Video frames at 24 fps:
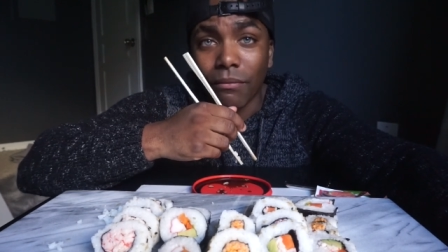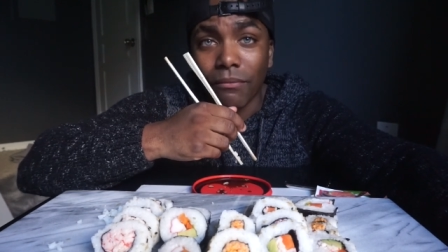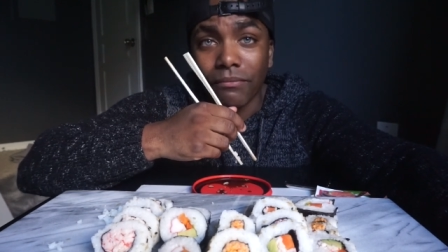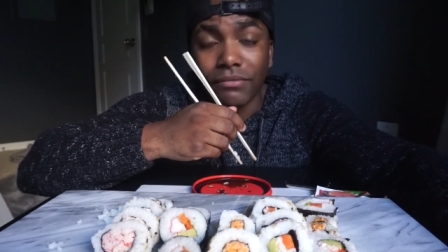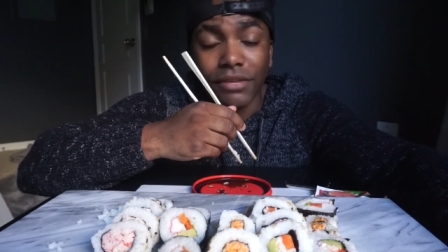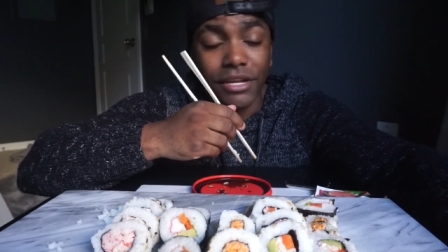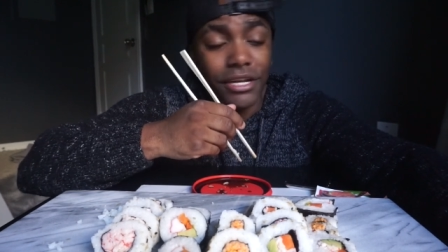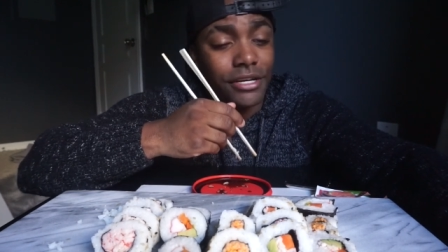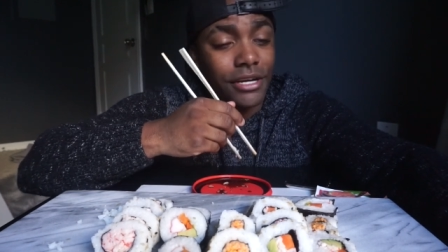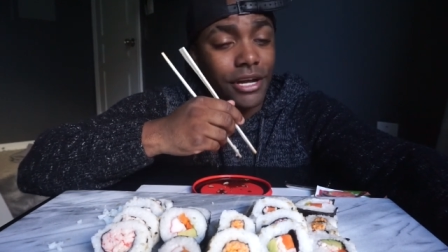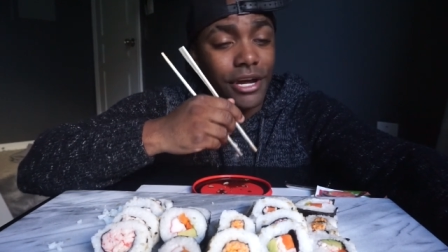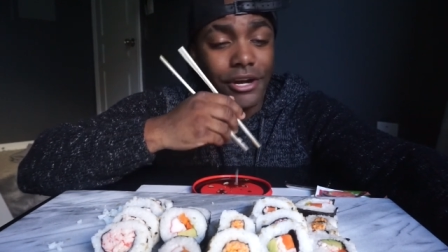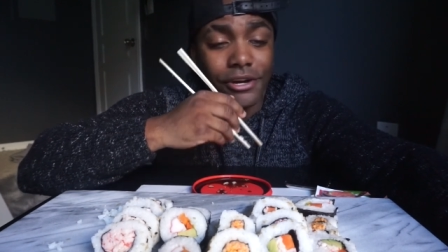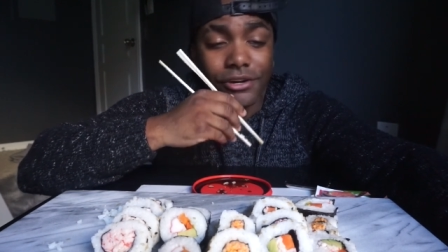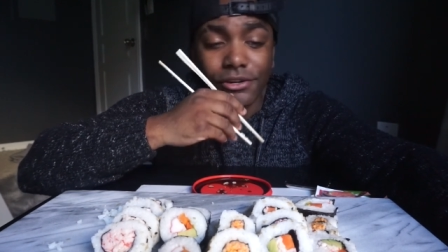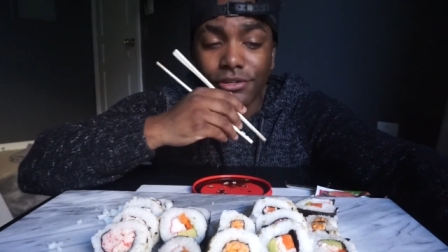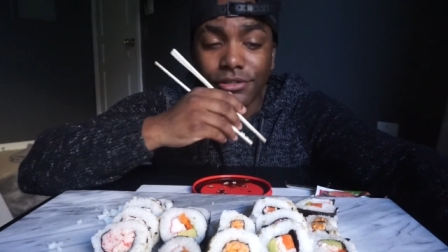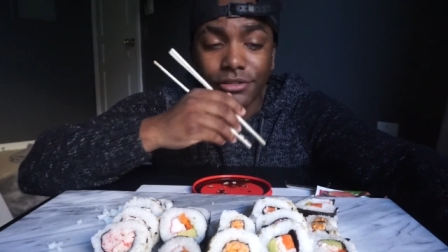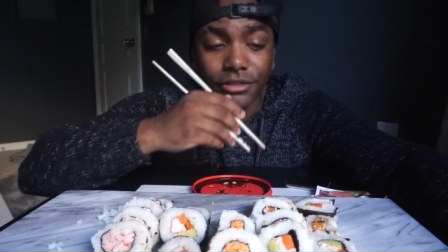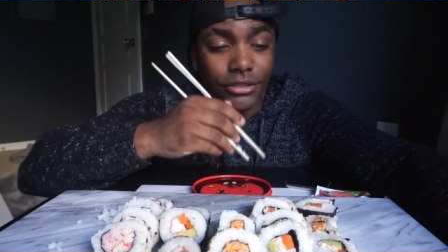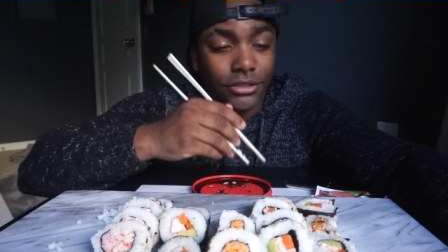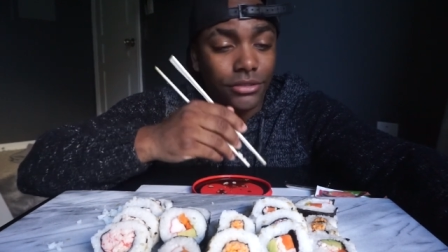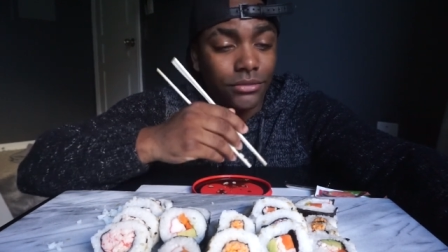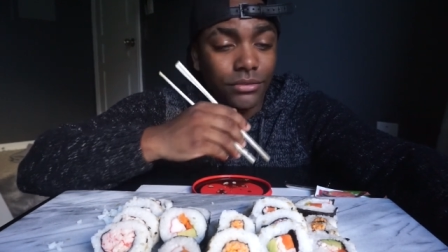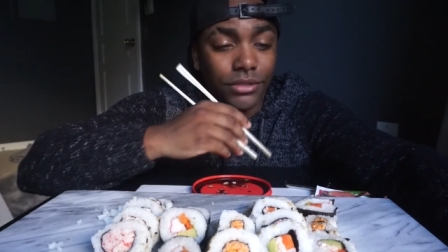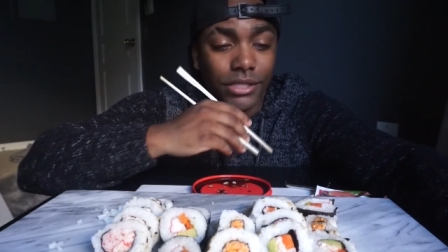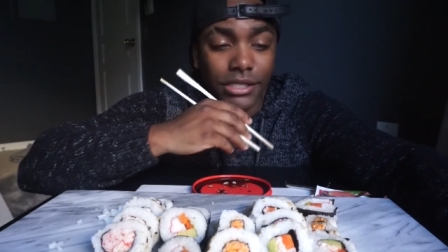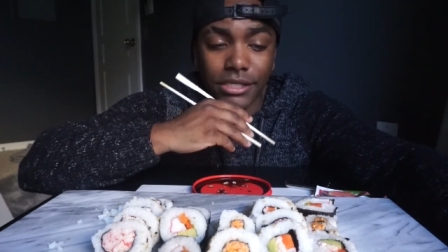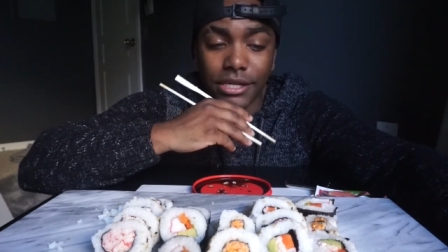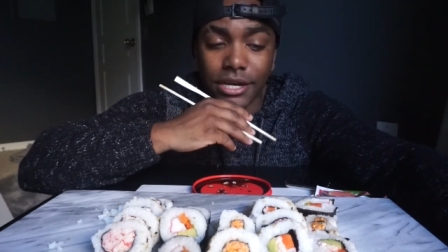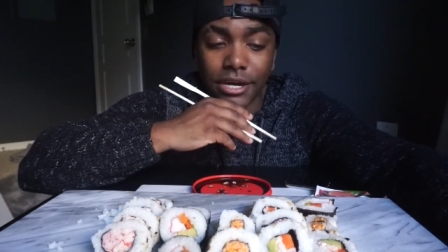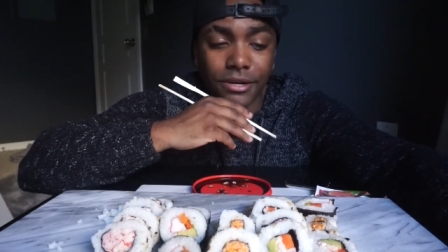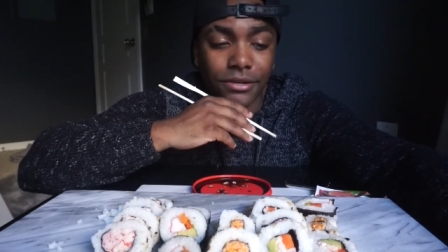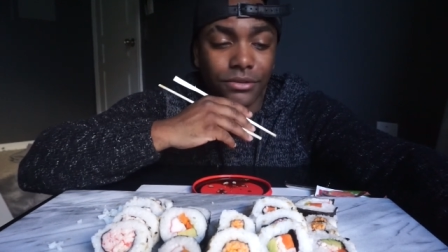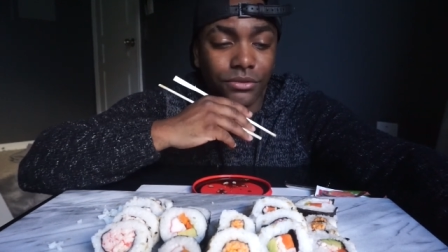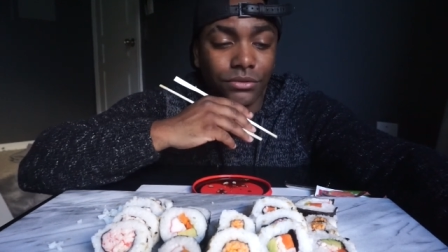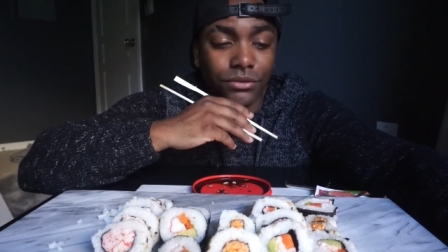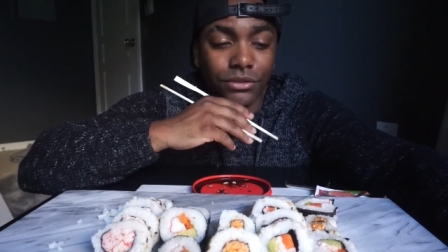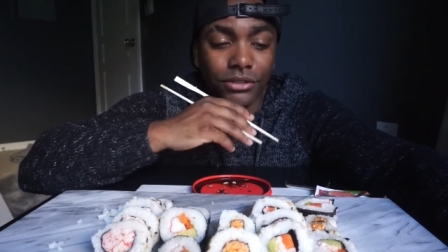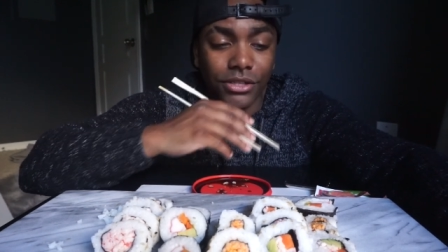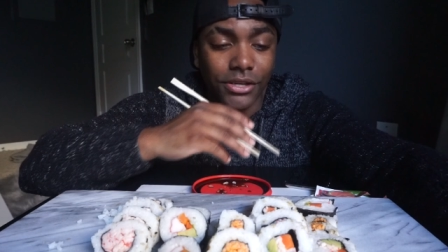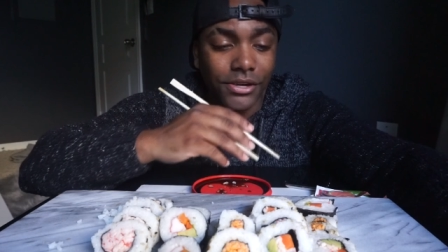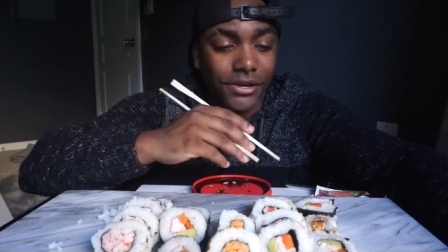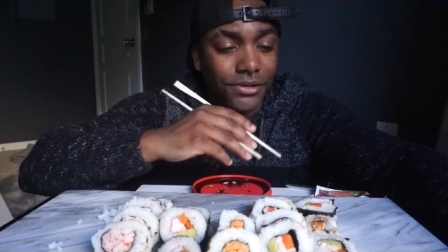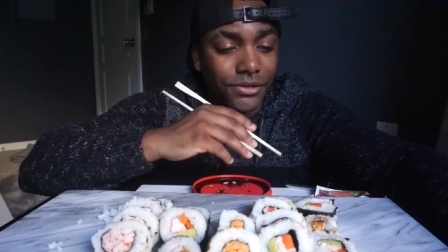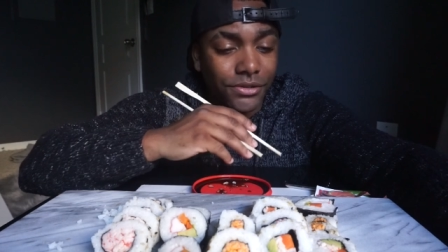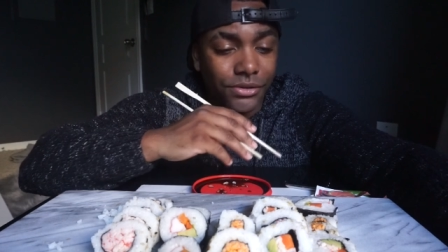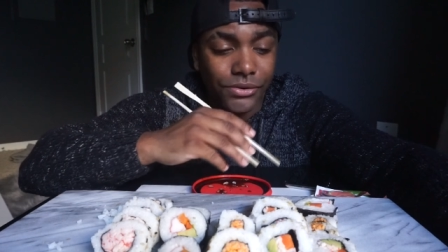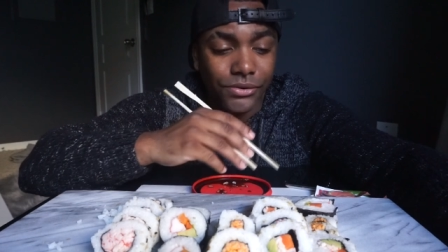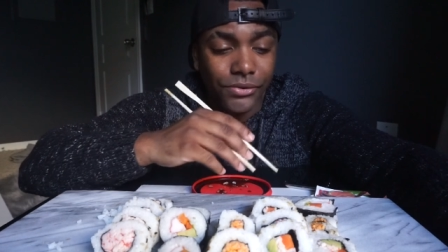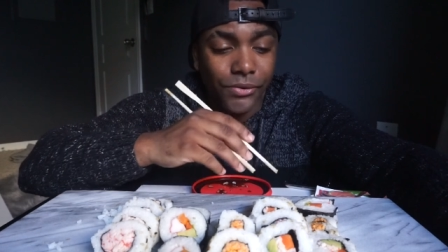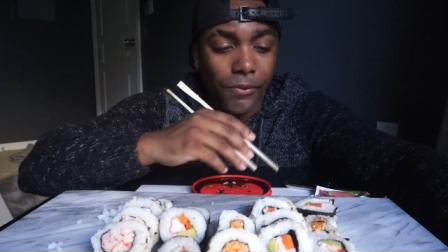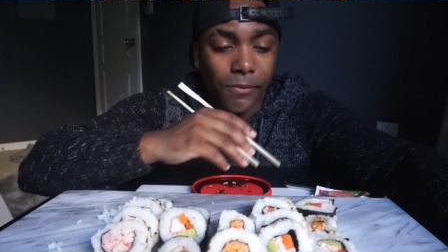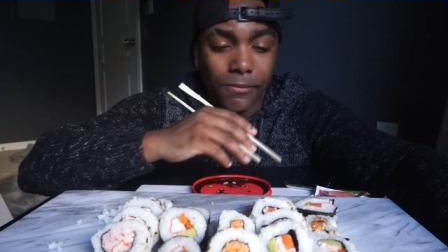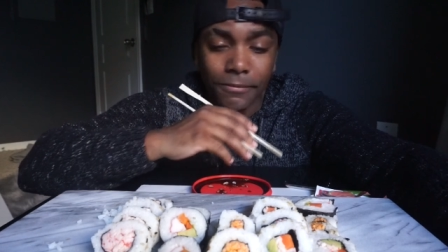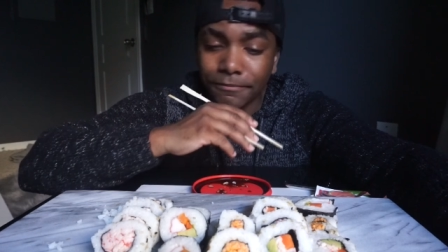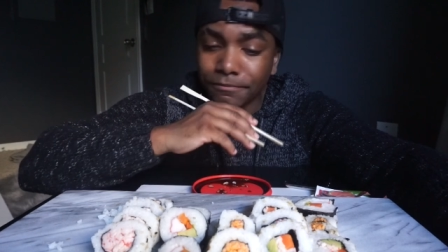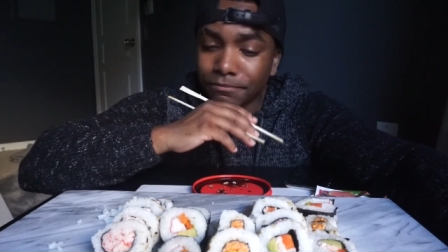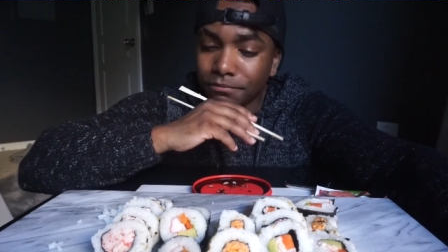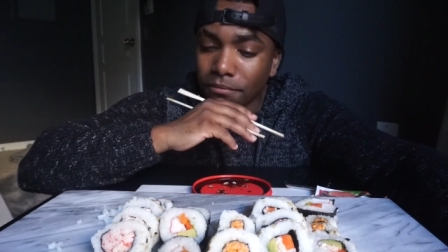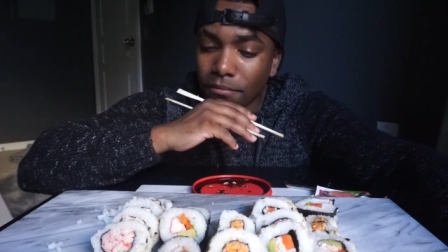They not hurting you. They not doing nothing to you.